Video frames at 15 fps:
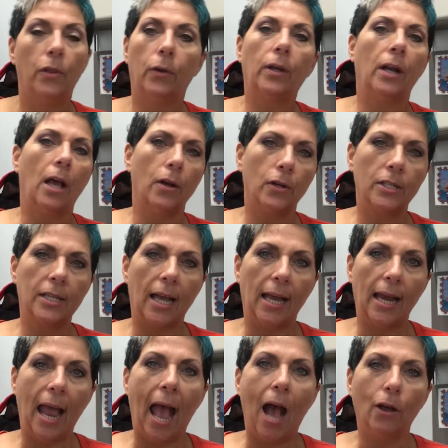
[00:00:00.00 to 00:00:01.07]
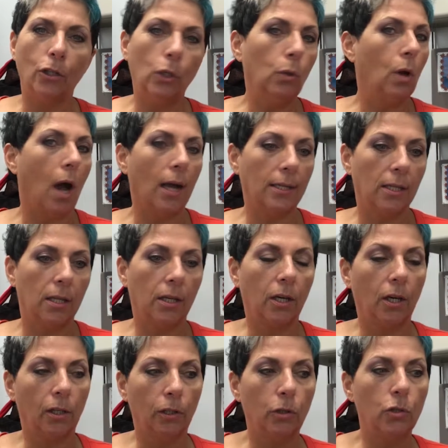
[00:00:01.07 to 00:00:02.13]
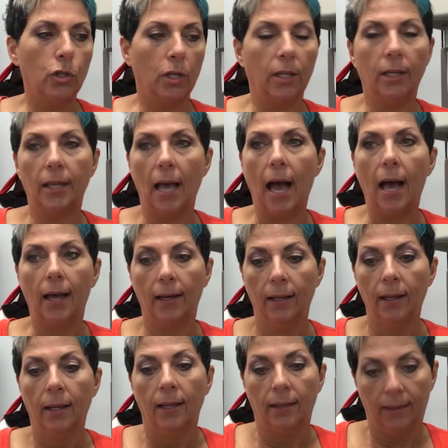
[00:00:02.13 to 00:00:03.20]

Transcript: They're going to understand how you got to the conclusion that